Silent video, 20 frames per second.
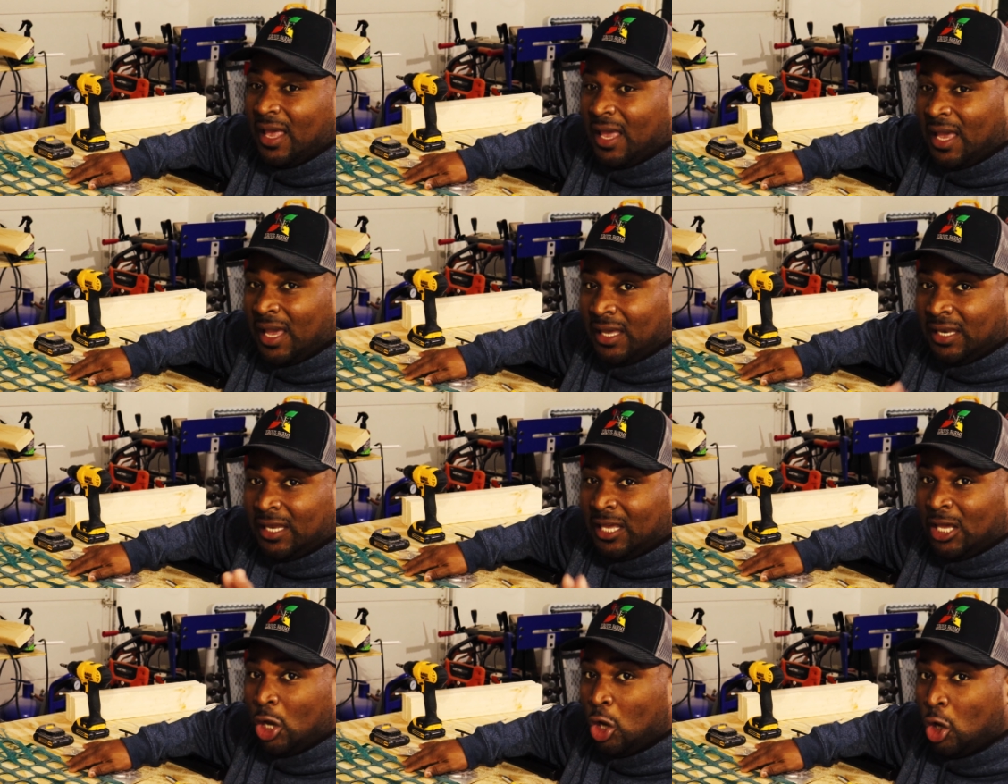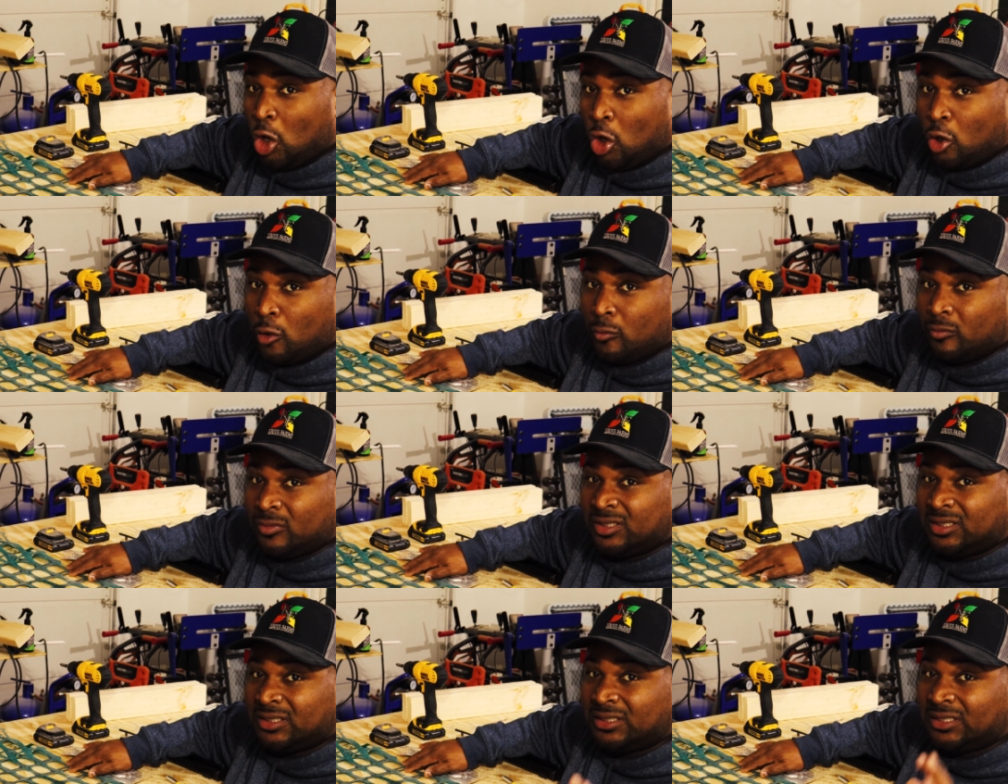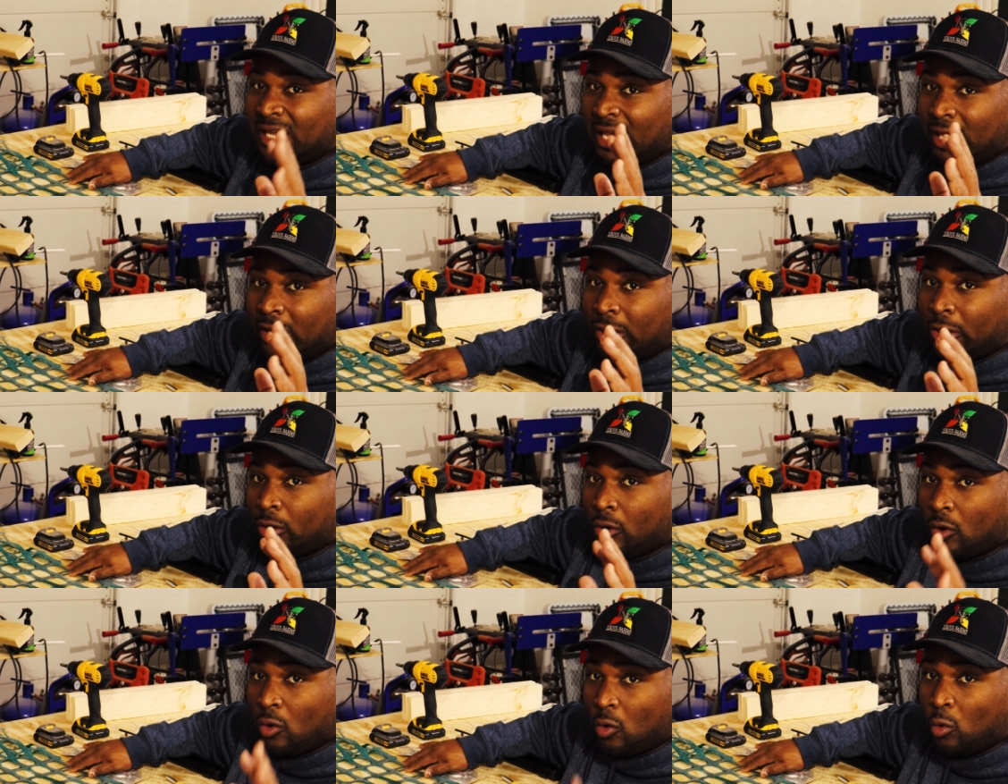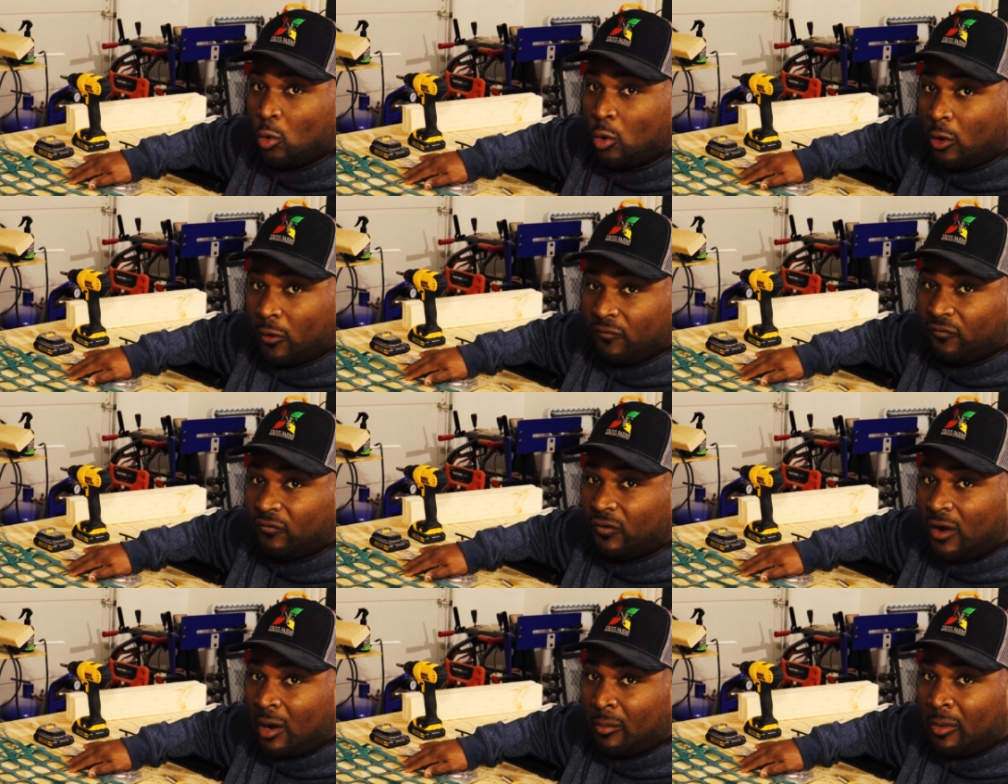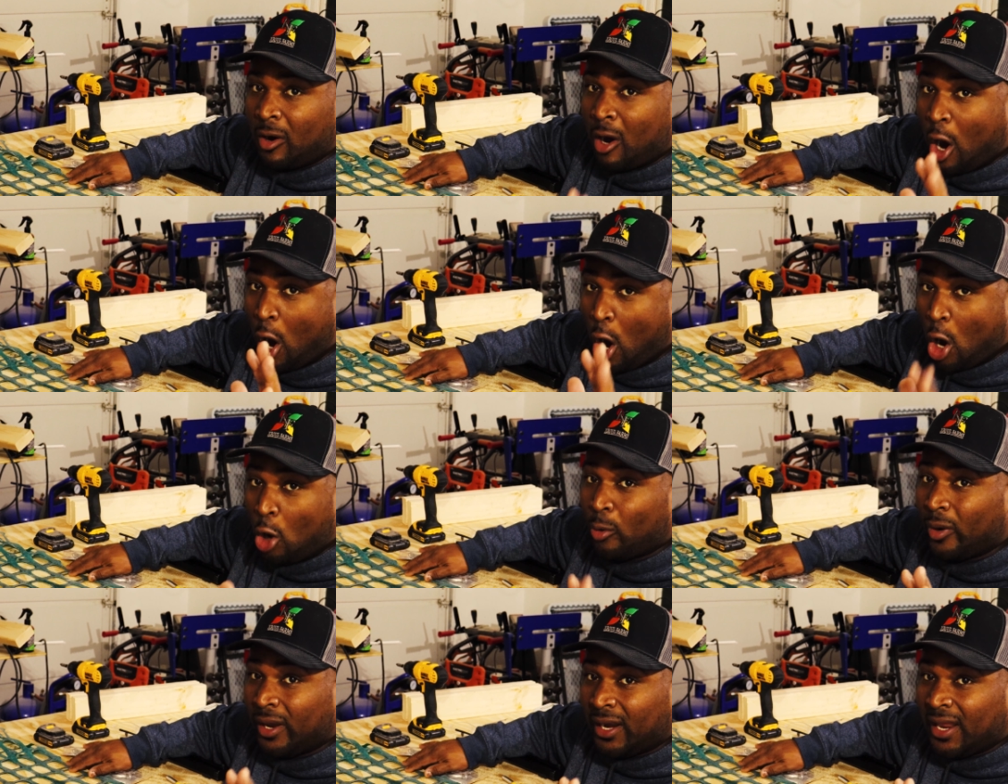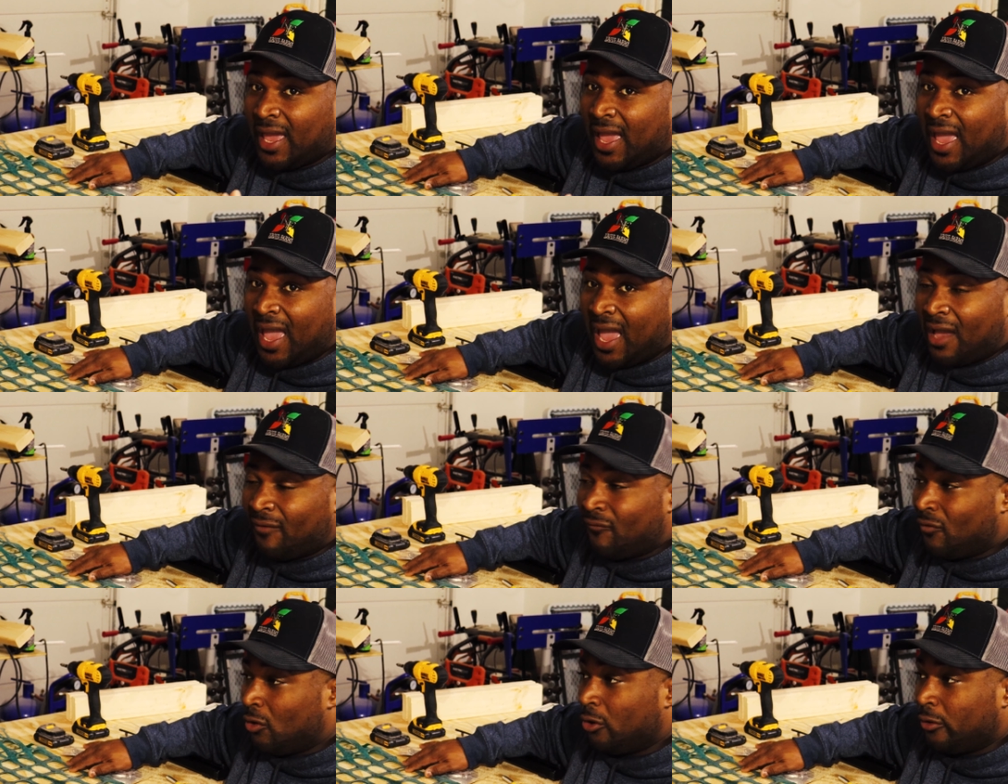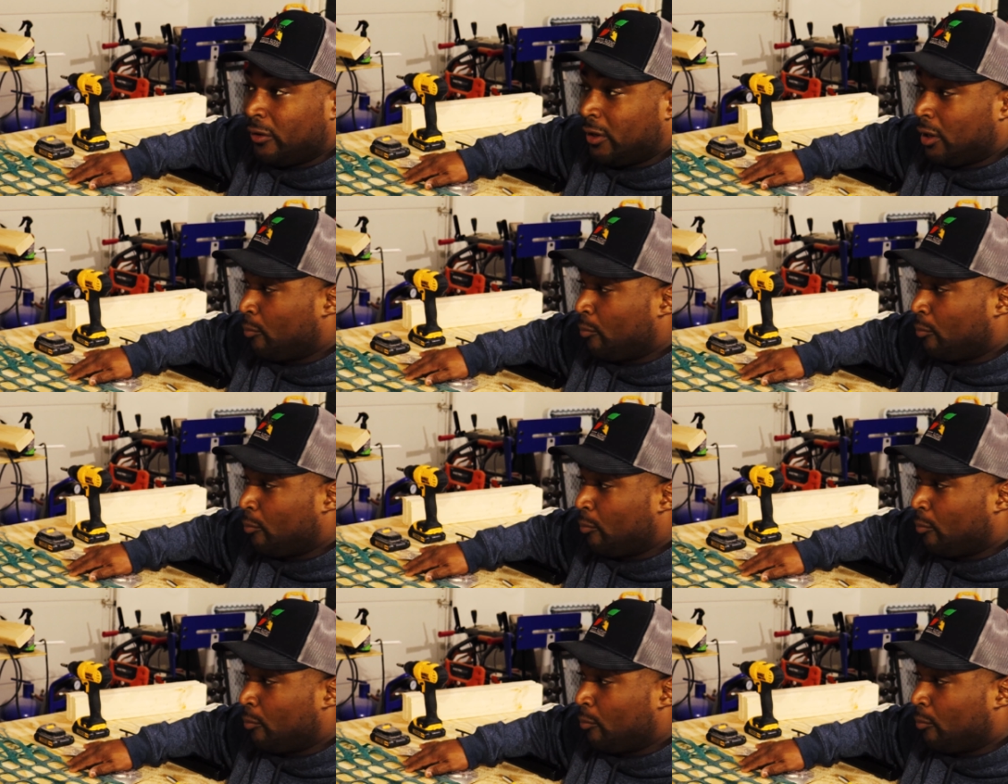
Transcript: any homesteader or farmer already have on